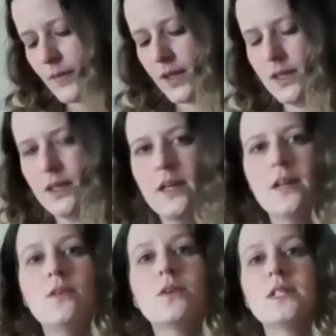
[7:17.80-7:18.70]
It can
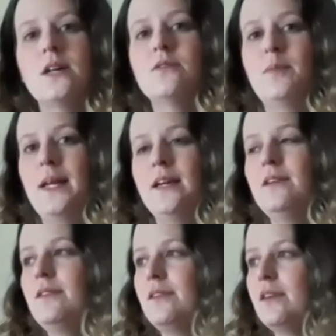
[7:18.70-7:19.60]
get knocked out of
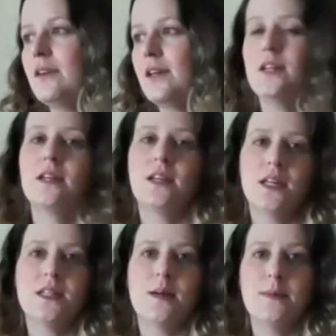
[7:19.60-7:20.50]
place and it can
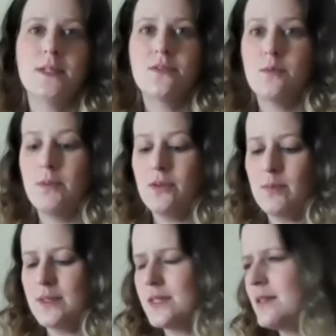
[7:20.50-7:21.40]
get damaged from
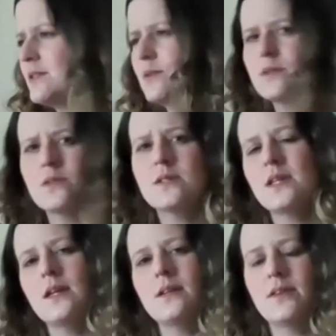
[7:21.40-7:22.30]
movement. So there's all sorts
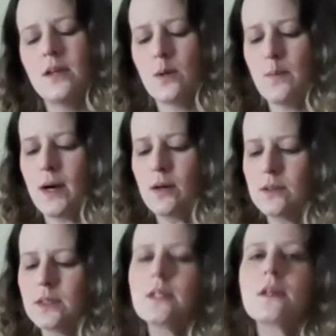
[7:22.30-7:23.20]
of things to think about.